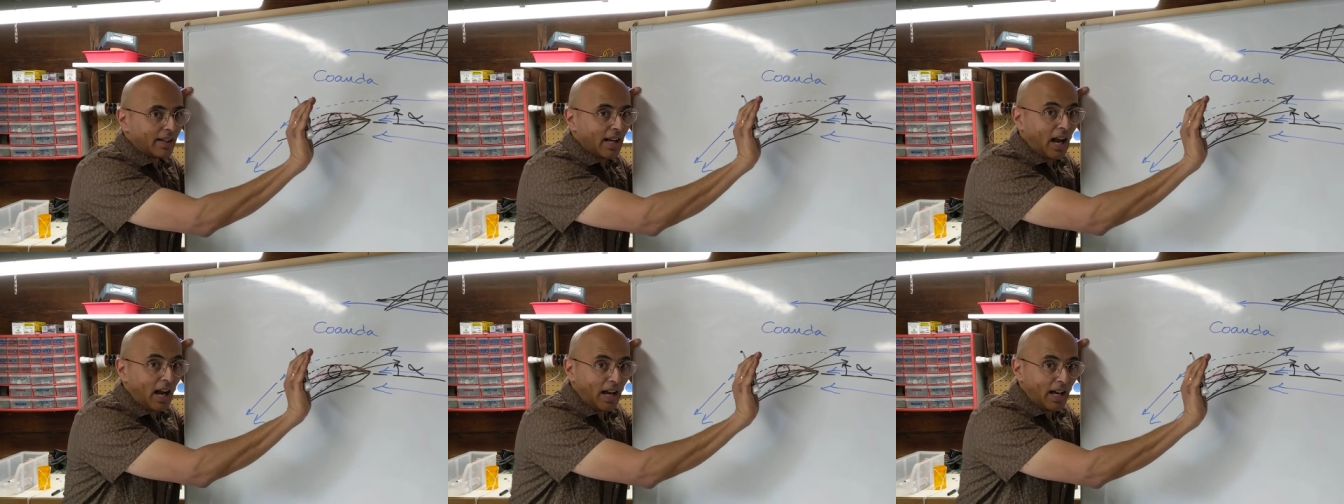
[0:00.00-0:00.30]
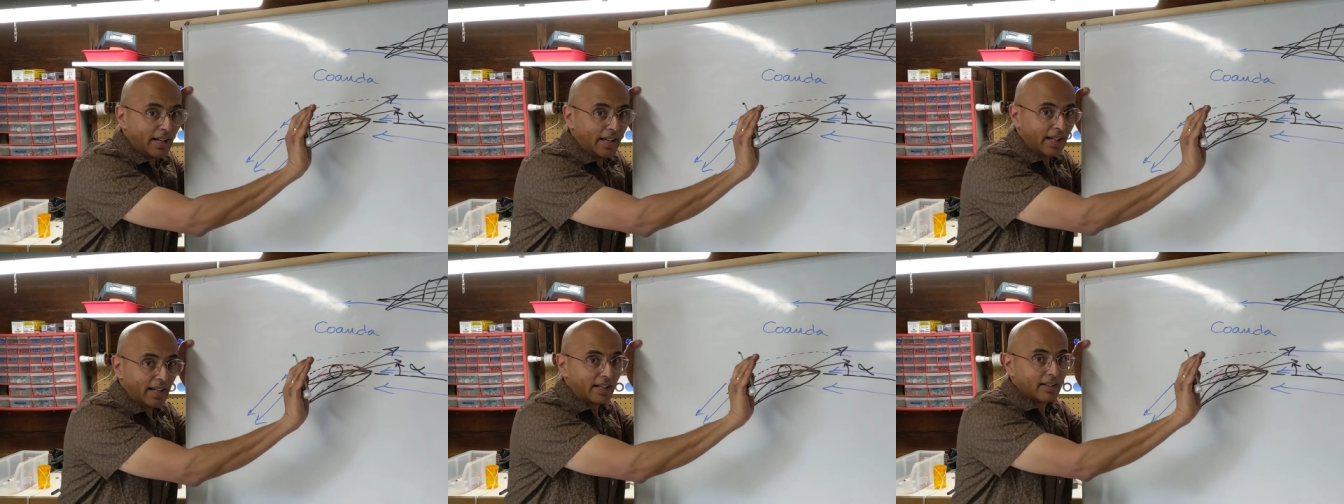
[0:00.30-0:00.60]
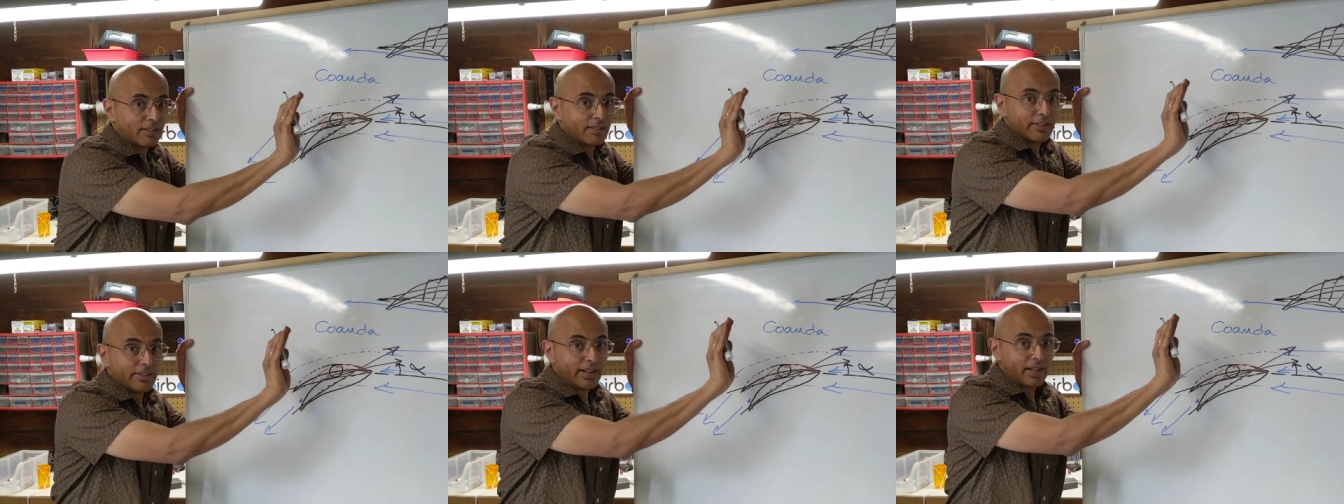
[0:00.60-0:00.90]
at a high
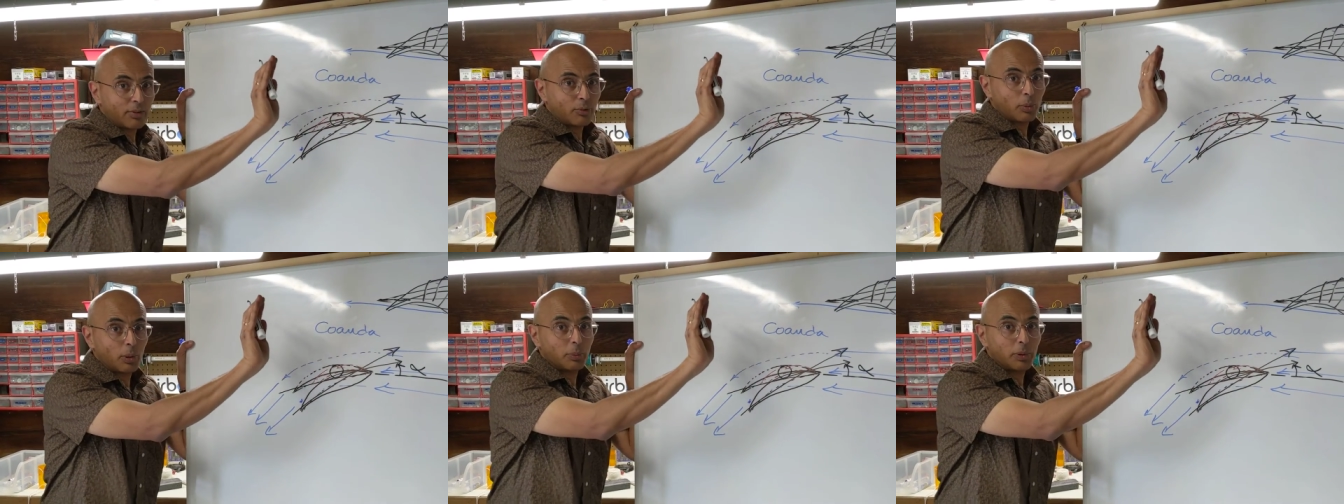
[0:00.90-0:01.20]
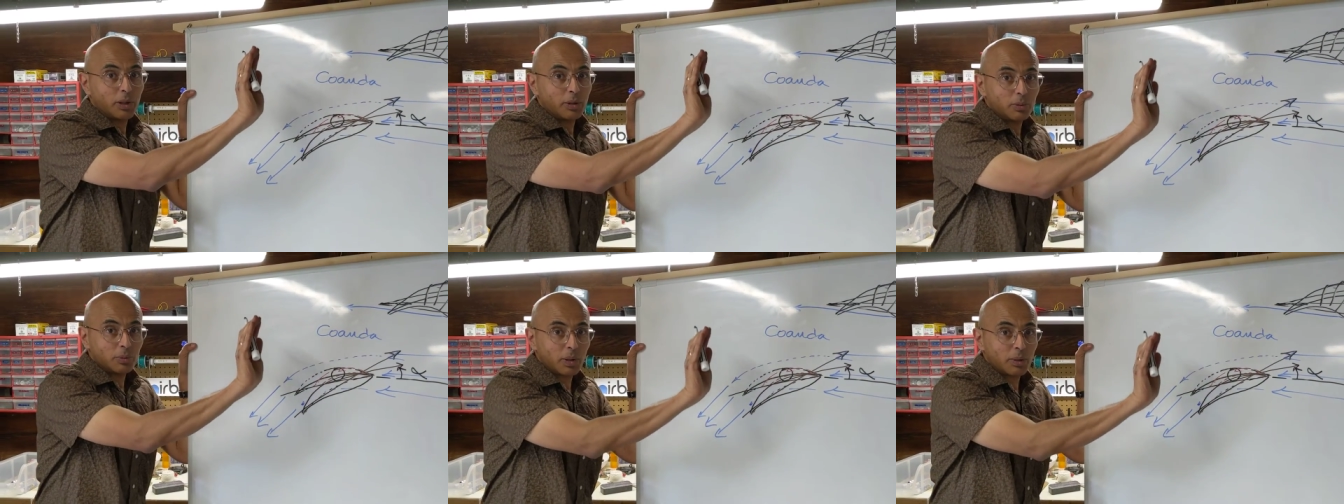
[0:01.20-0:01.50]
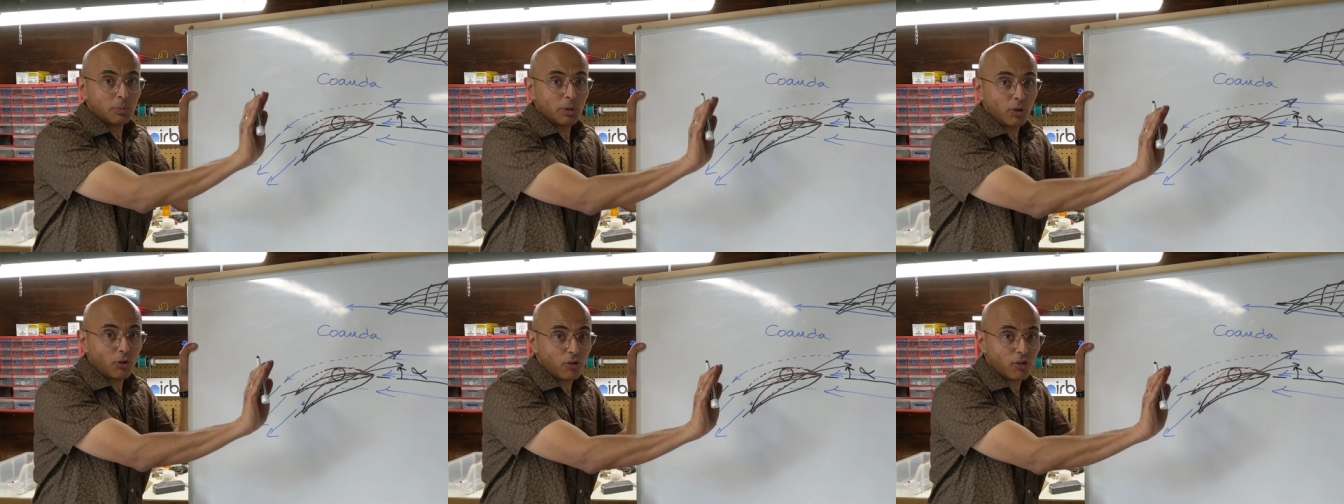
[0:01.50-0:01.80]
angle, that's what we do
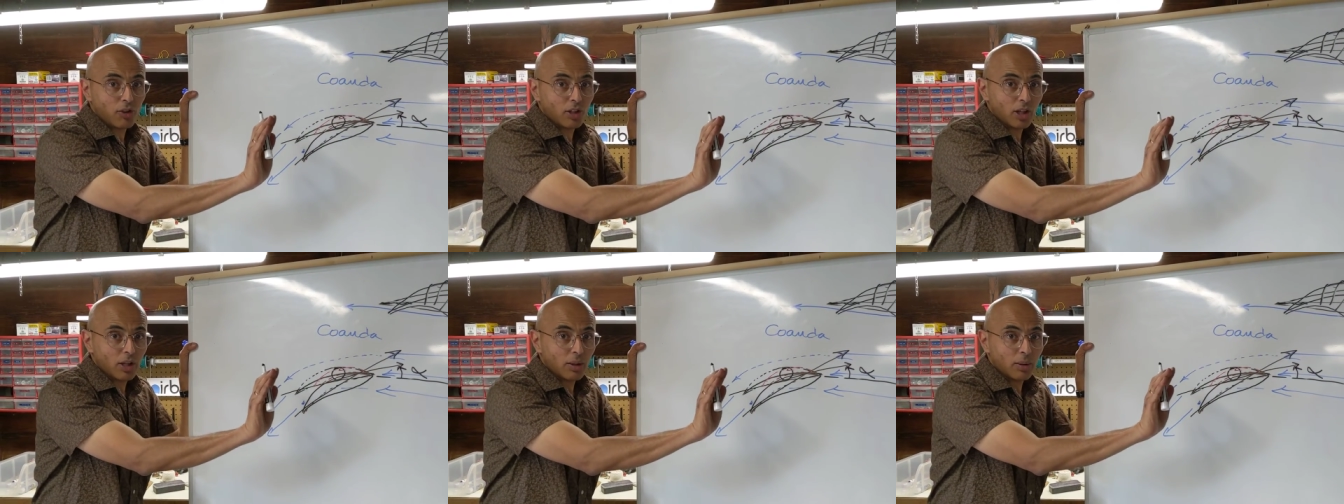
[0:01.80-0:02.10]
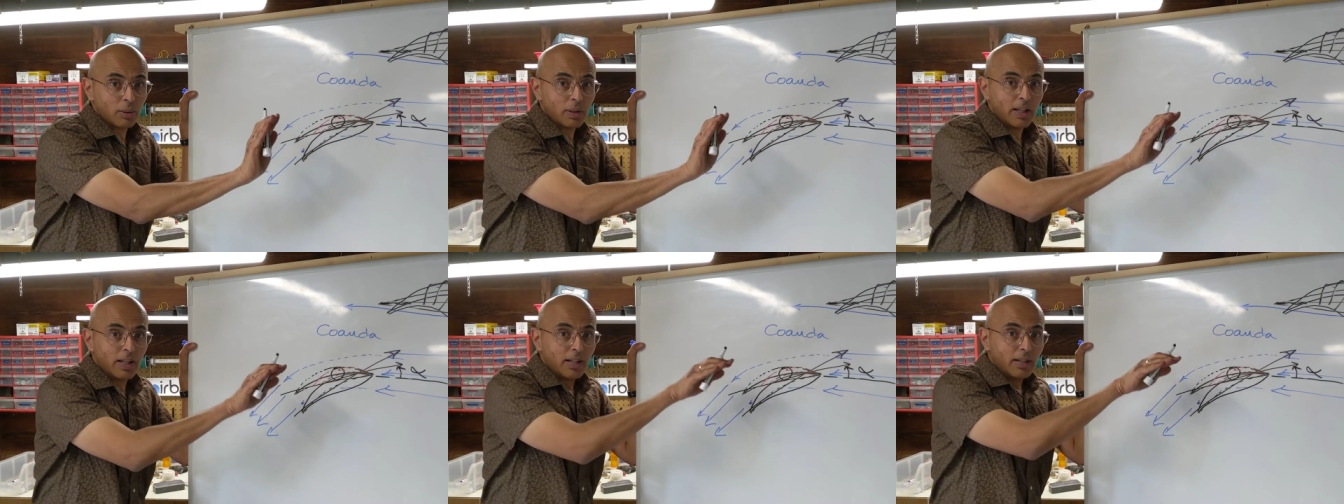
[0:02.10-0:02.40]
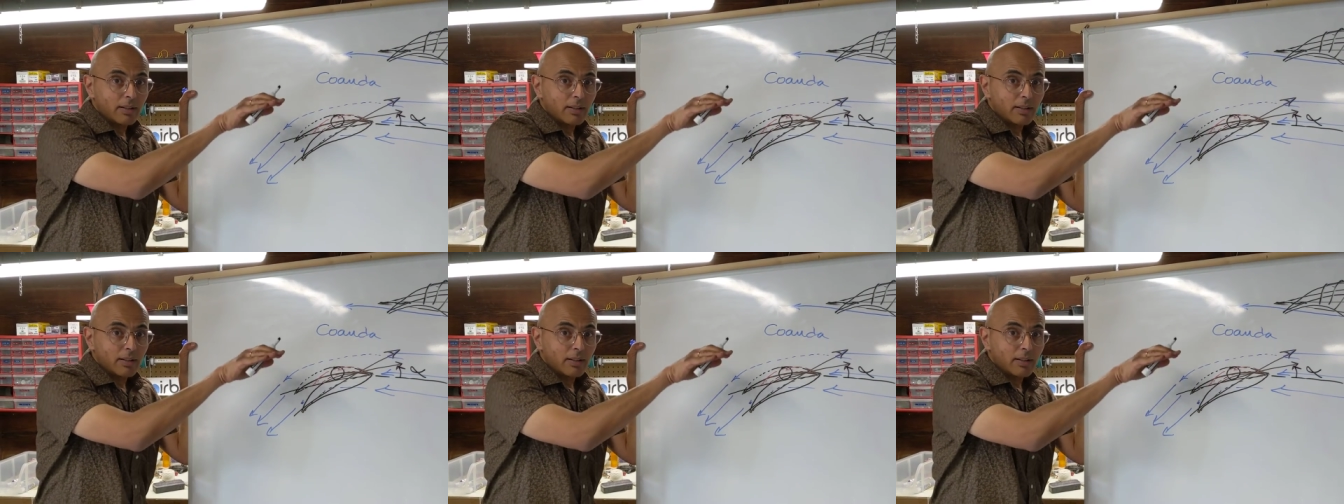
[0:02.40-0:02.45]
when we're slow.